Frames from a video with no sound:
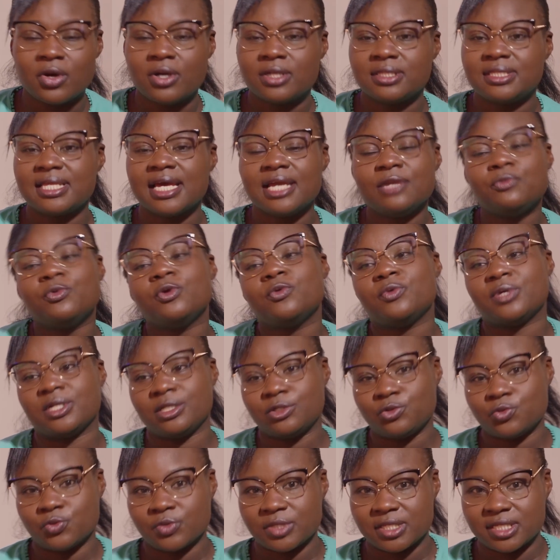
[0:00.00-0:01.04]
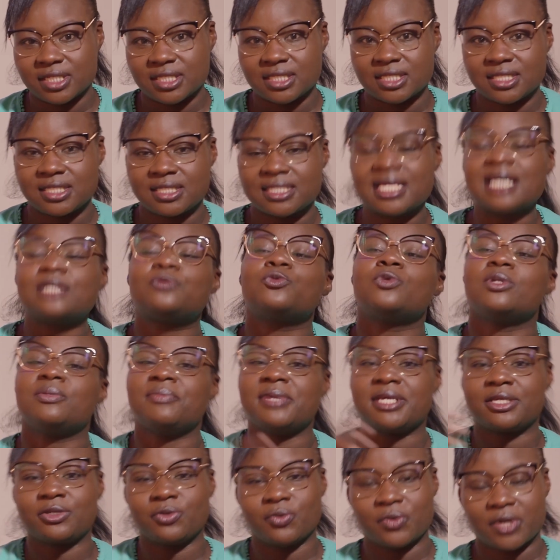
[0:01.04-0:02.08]
Then we will do this. That will
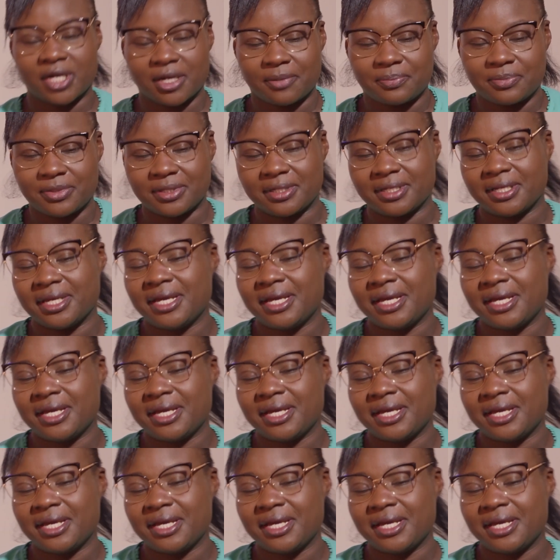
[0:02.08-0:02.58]
make you happy.